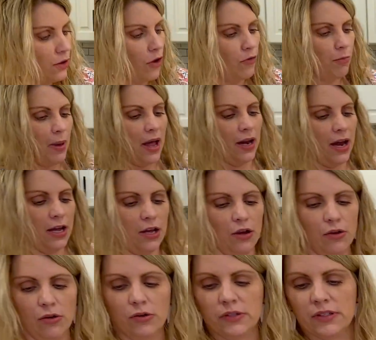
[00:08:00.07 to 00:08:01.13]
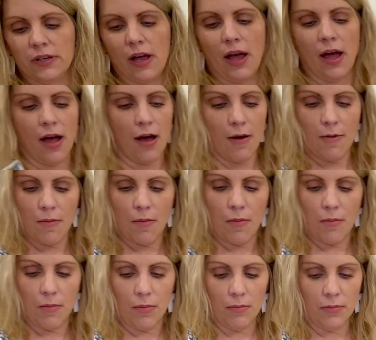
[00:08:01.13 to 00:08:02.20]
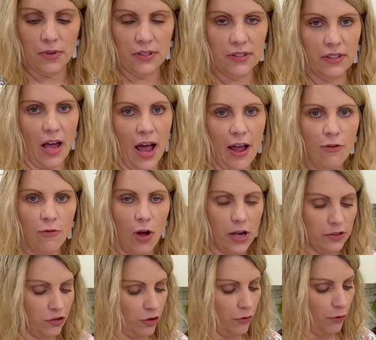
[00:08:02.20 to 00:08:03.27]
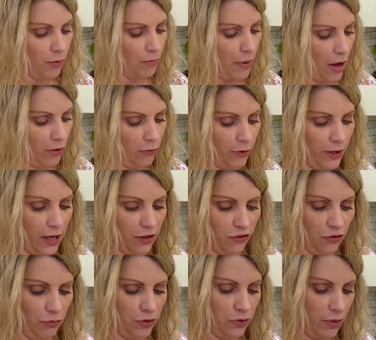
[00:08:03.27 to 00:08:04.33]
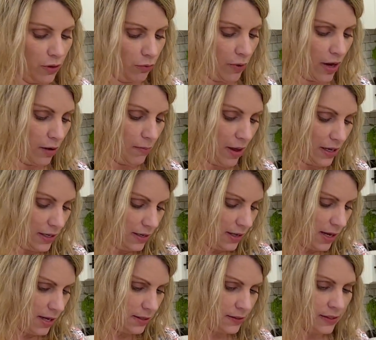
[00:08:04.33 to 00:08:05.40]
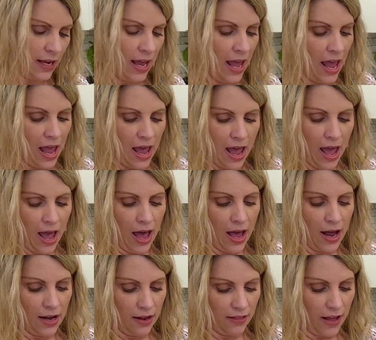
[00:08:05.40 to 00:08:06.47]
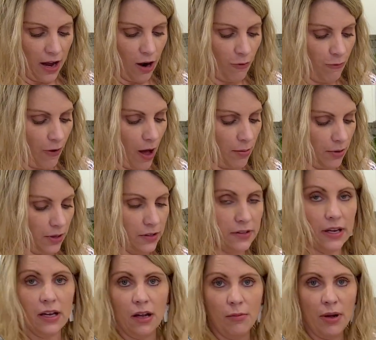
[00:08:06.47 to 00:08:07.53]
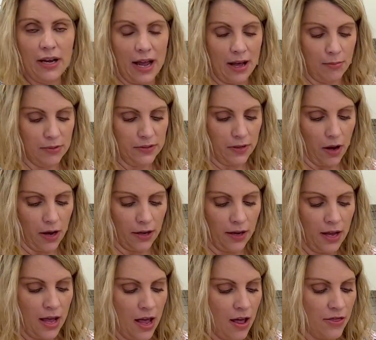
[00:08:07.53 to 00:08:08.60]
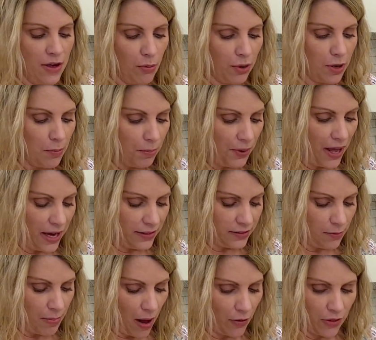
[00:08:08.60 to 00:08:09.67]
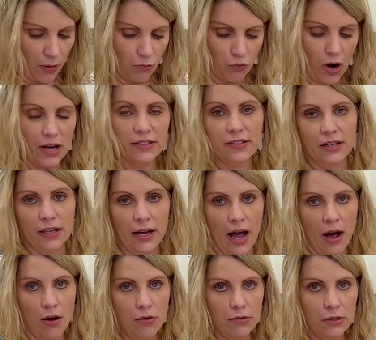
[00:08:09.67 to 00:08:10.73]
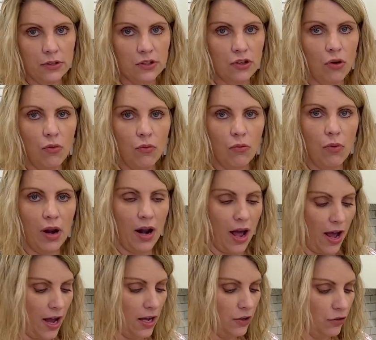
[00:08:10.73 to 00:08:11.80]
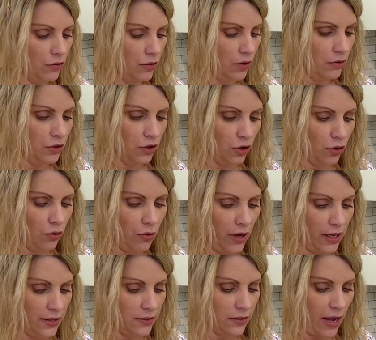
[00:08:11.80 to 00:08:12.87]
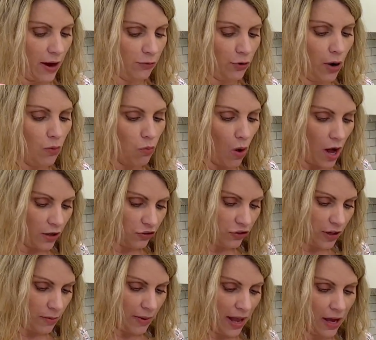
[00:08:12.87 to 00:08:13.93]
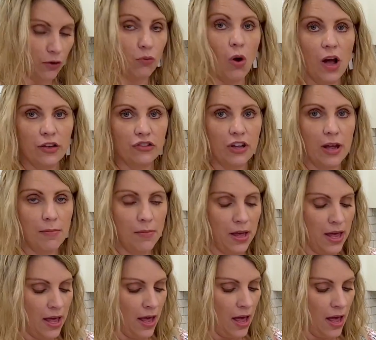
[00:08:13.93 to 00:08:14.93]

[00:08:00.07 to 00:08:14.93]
loaf pan I use. Cy Foster from Bountiful Kitchen was the one that recommended these, and they are fabulous. I got them on Amazon. There were complaints about them rusting out. So what I do is after I wash them, hand wash them,